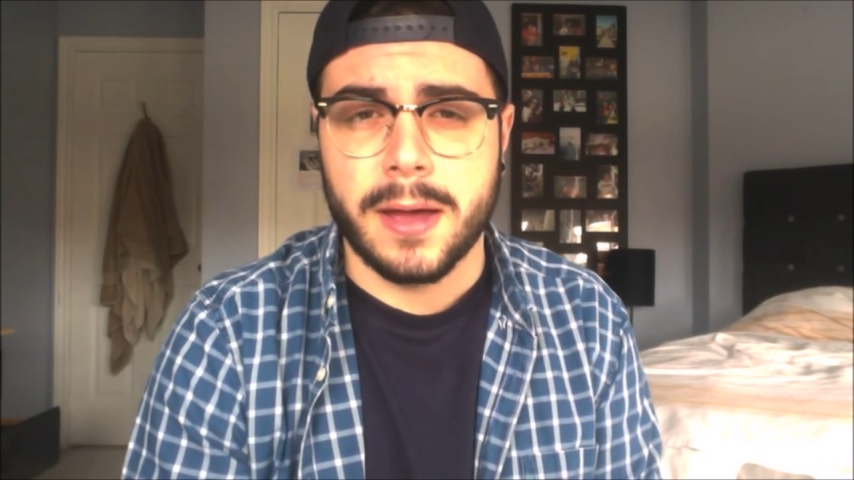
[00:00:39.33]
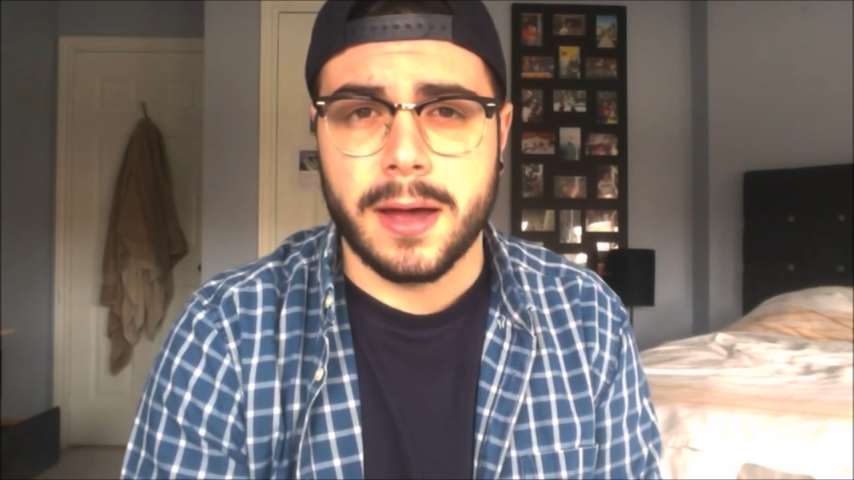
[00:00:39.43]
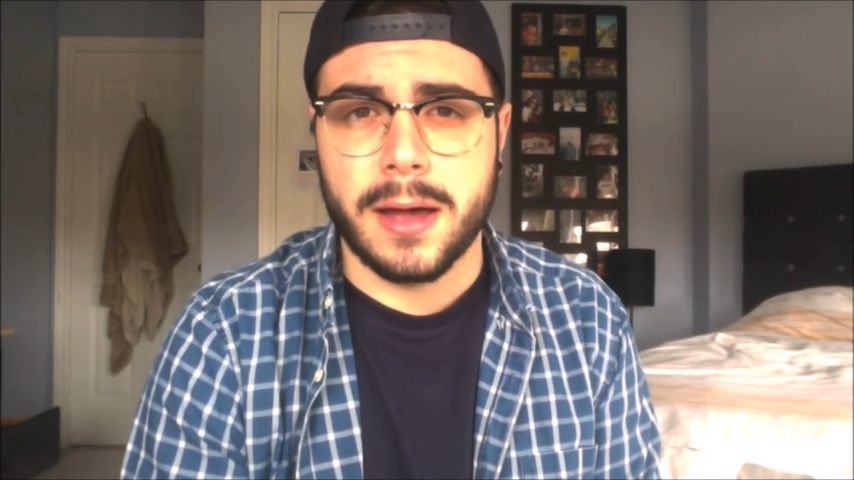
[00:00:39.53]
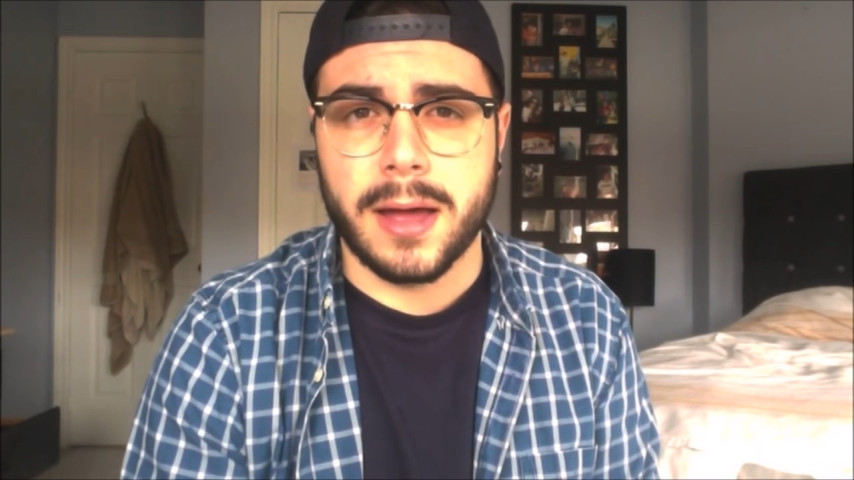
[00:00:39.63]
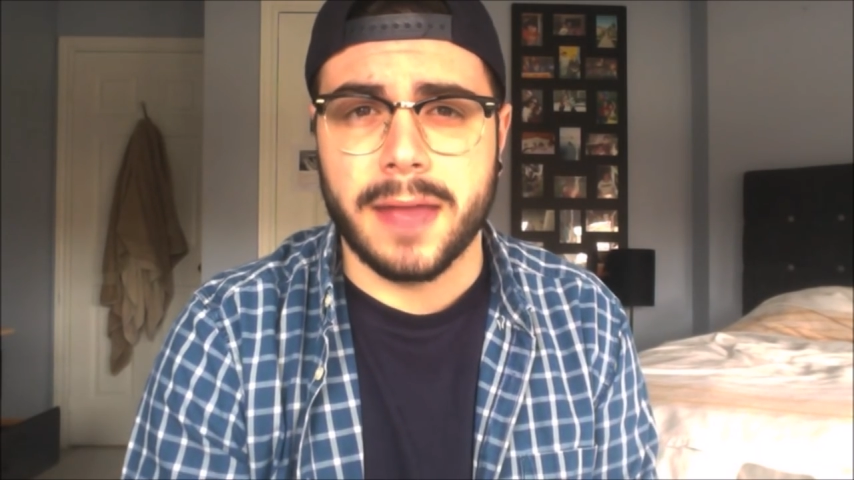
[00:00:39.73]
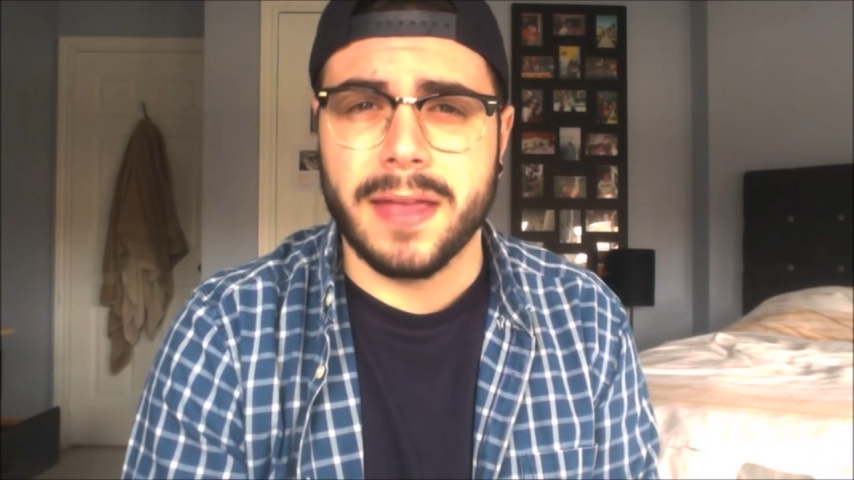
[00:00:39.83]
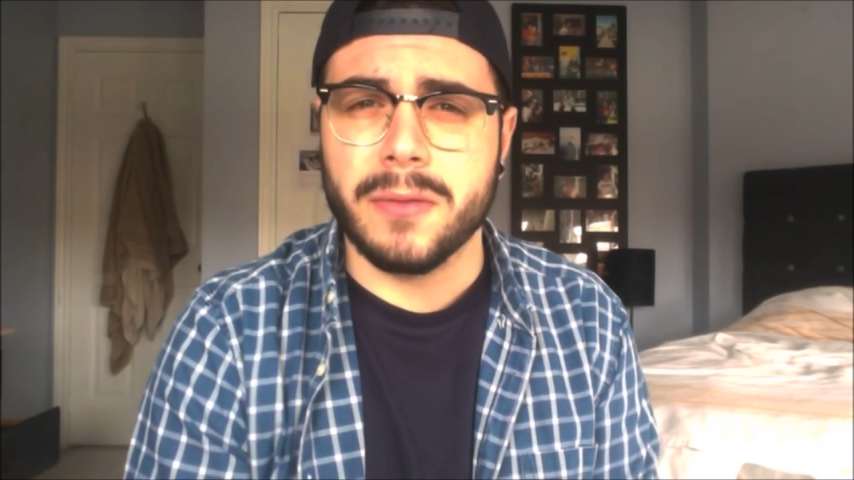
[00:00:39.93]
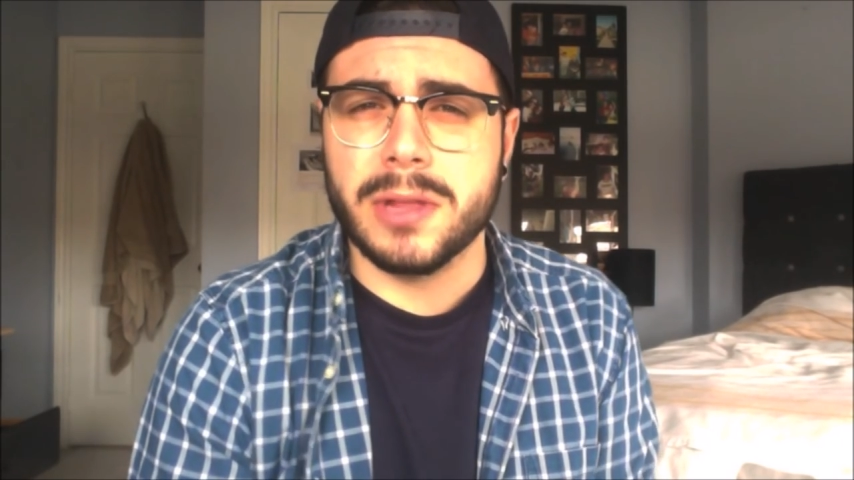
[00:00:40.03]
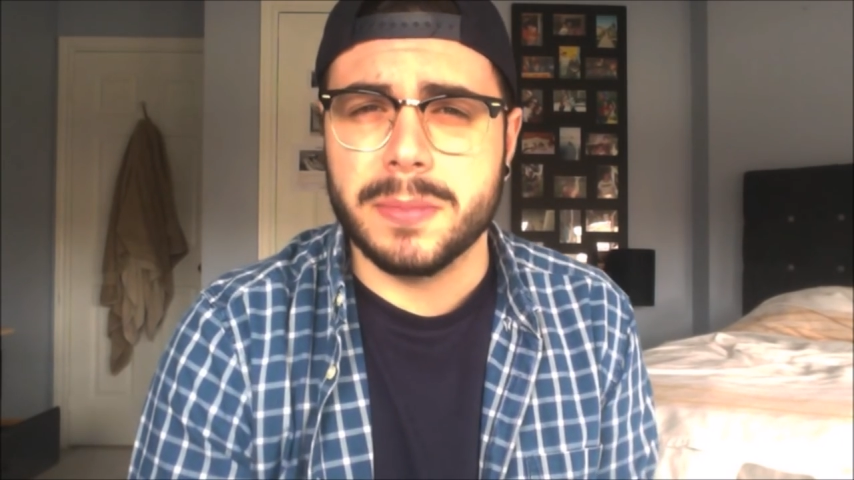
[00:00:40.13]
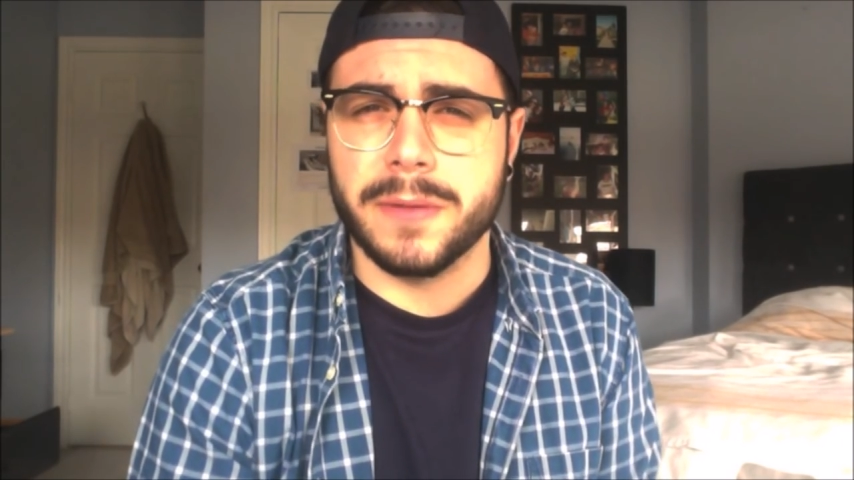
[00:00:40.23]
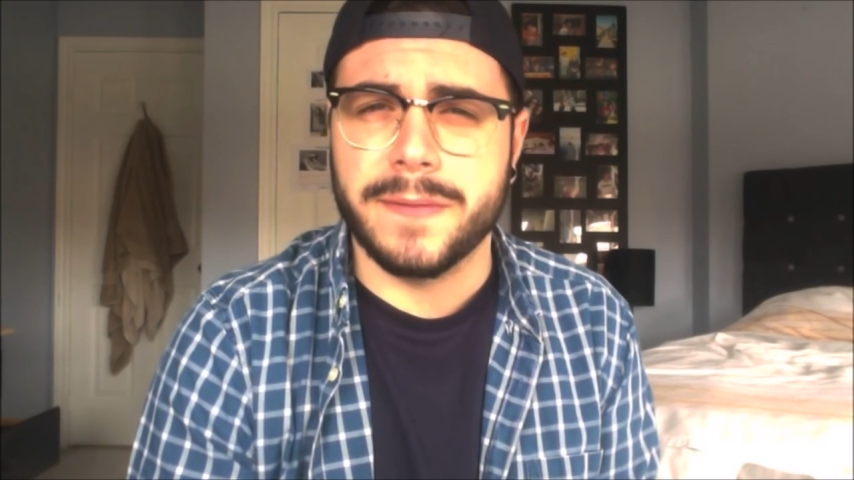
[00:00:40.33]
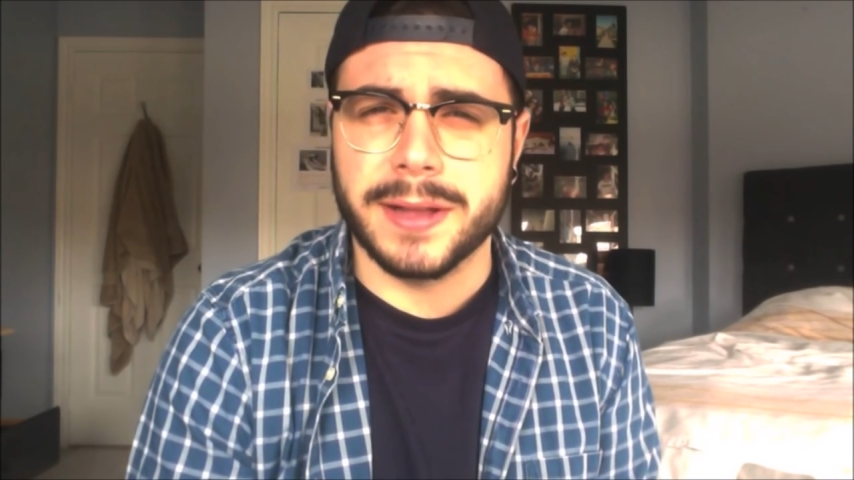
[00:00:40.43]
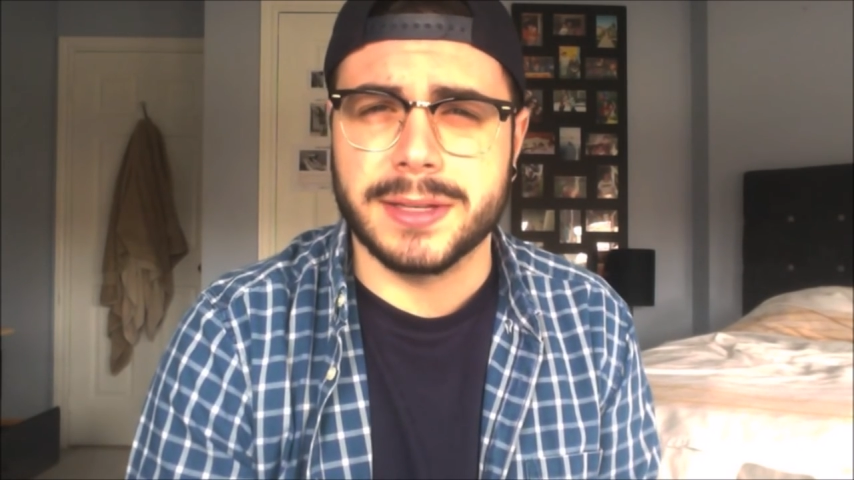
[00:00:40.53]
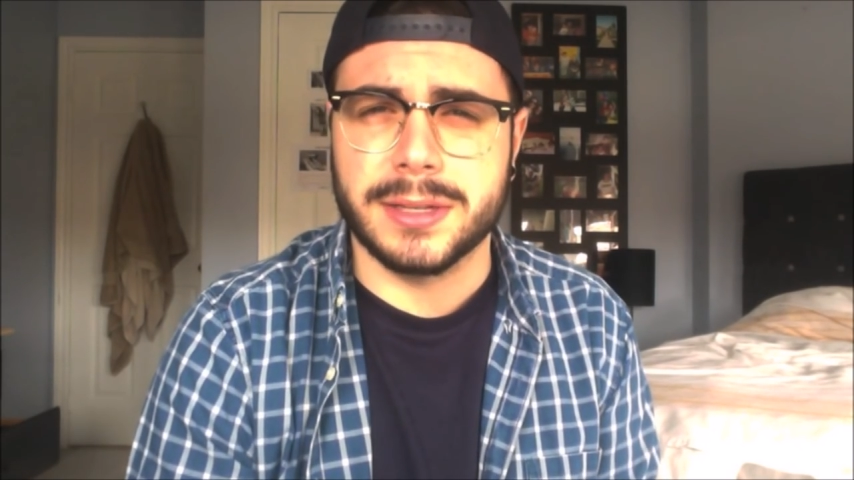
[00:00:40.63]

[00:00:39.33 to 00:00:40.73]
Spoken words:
and that really prevents